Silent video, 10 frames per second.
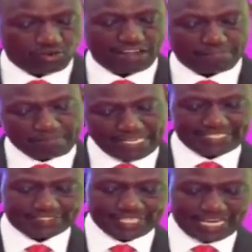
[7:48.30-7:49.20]
you have
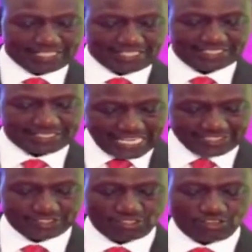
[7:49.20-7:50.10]
been assigned the
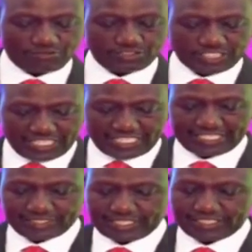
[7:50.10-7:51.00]
task of
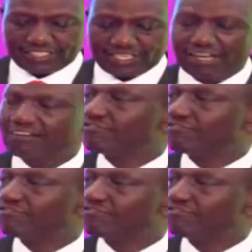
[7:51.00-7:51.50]
generating